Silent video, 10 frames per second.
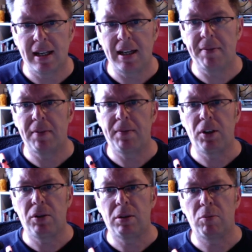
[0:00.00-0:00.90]
another
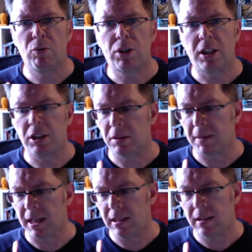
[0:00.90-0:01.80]
few small changes
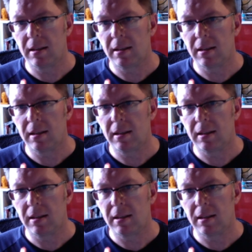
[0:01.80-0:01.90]
made.